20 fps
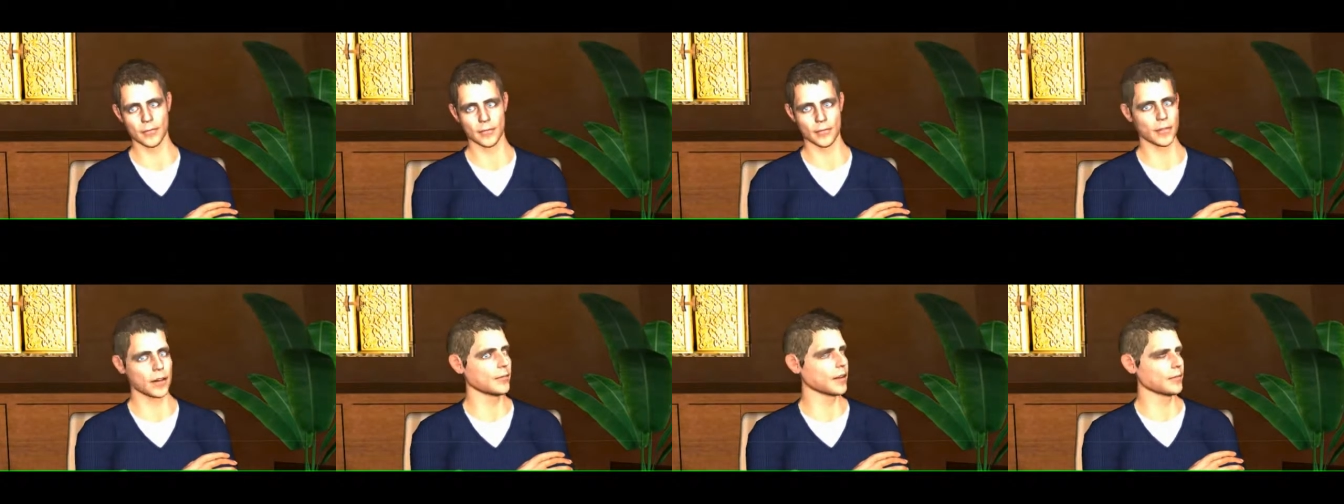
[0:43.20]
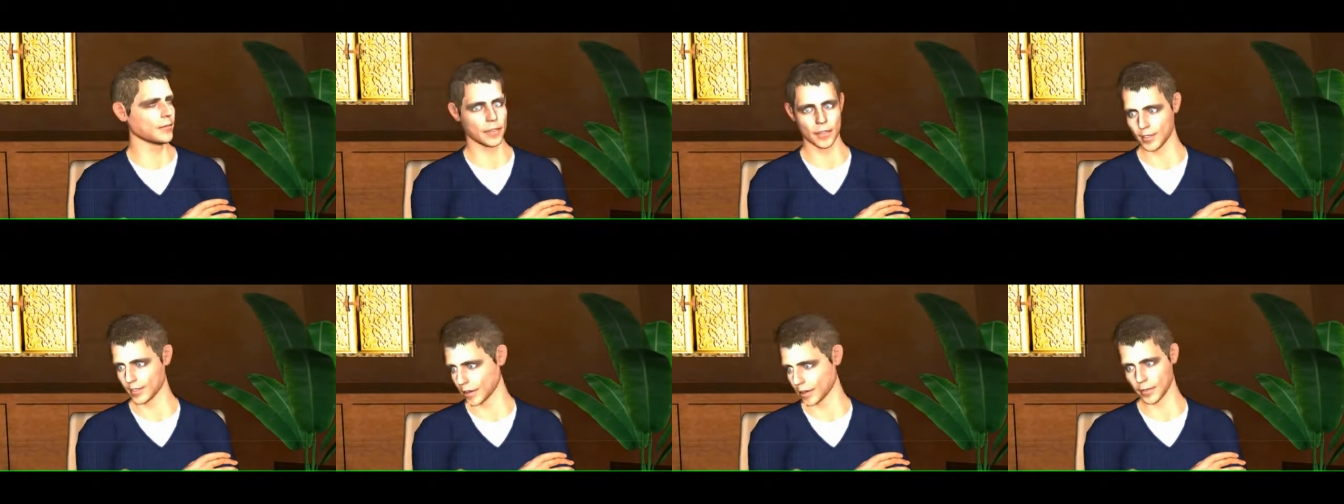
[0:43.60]
We have a
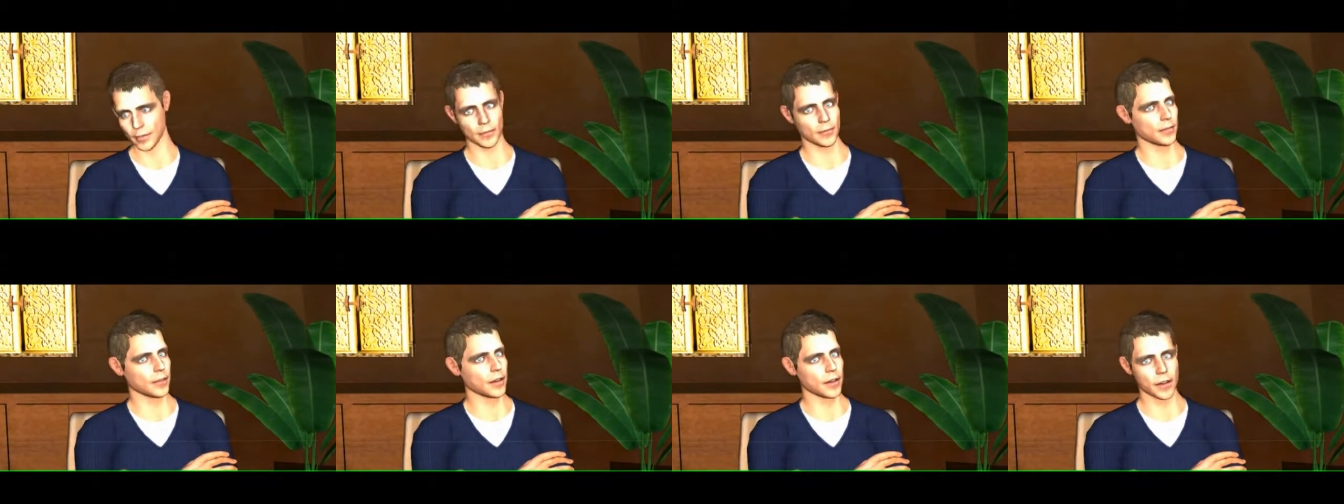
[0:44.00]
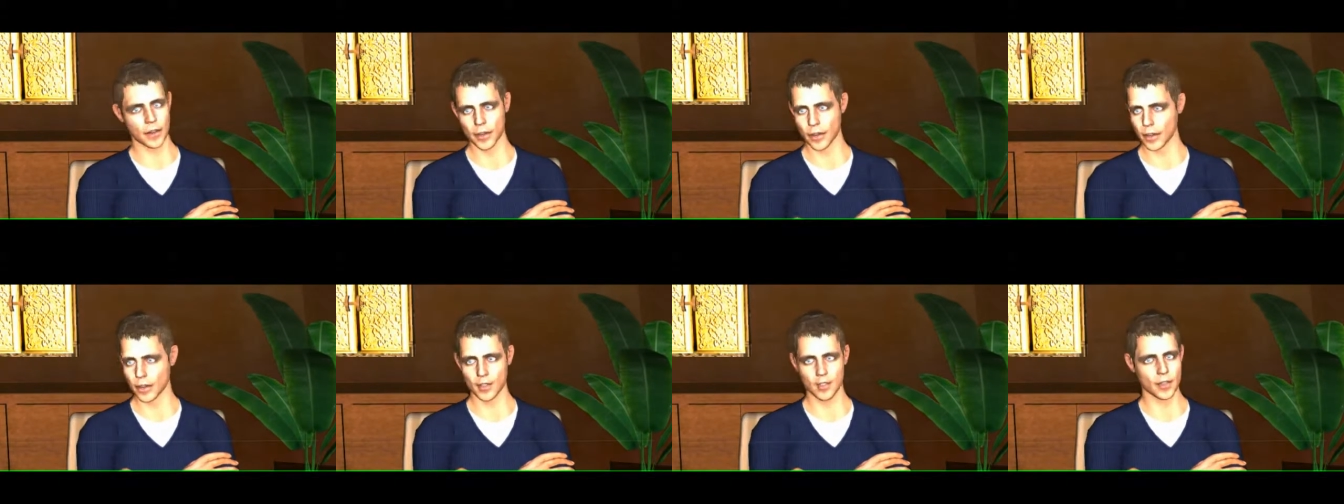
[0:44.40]
saying in
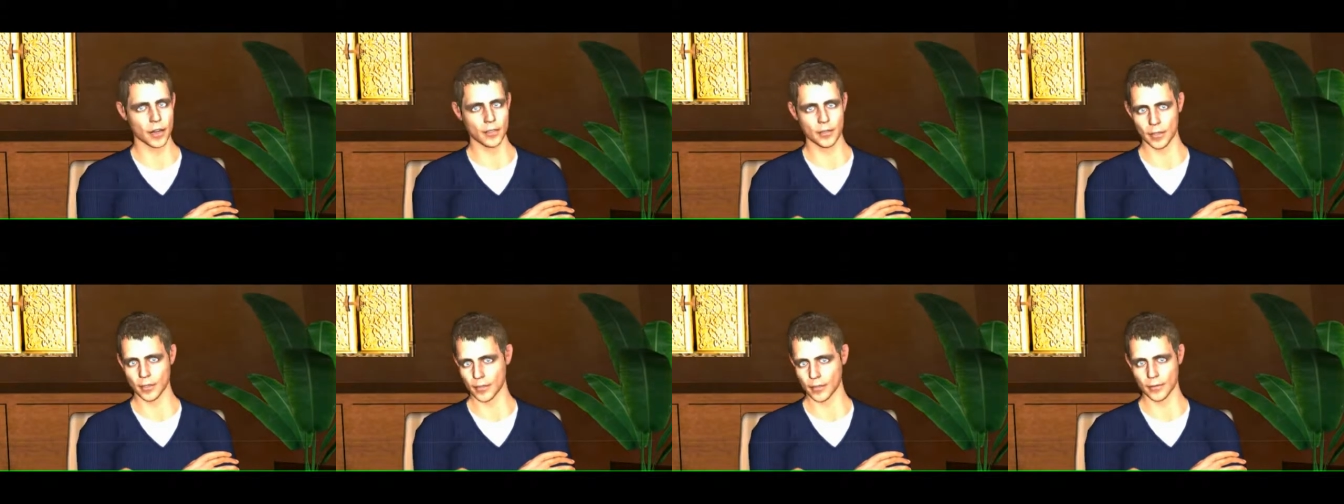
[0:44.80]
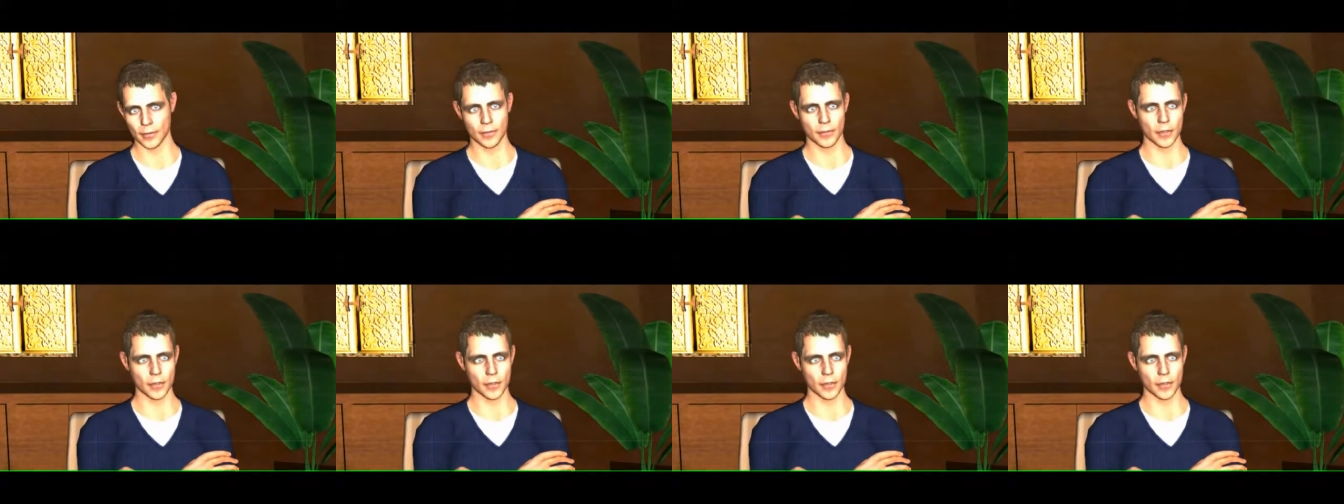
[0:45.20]
English that